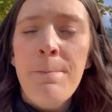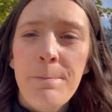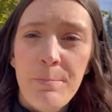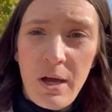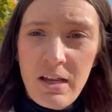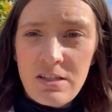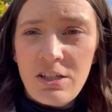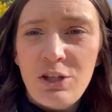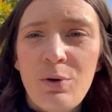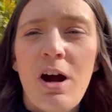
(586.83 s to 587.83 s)
But
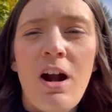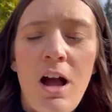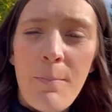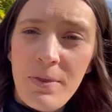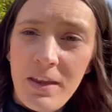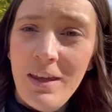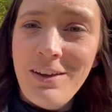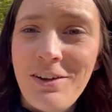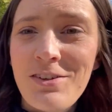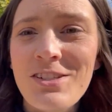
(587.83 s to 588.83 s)
you are up in the
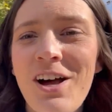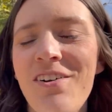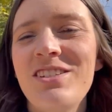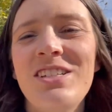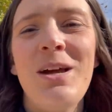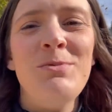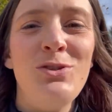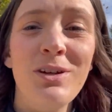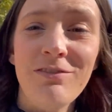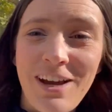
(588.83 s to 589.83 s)
hills. Oftentimes
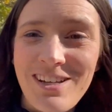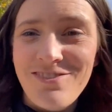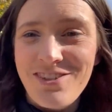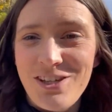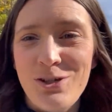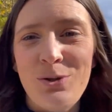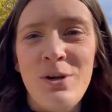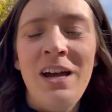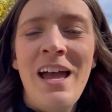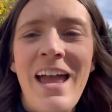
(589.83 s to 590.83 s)
you can find a view,
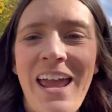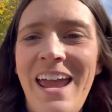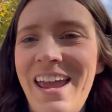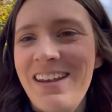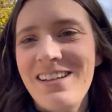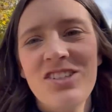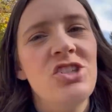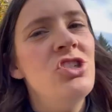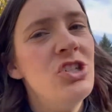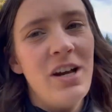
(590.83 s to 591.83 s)
and it's
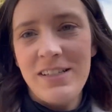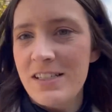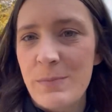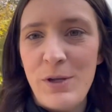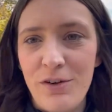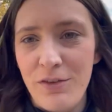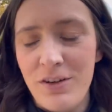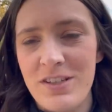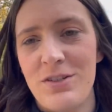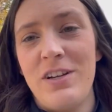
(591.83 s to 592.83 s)
just as beautiful
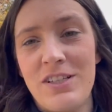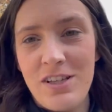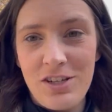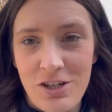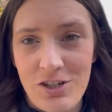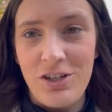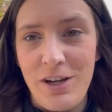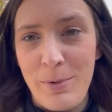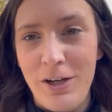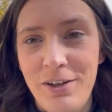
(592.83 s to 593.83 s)
as the rest of the Churchill
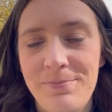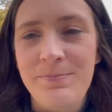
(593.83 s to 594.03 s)
neighborhood.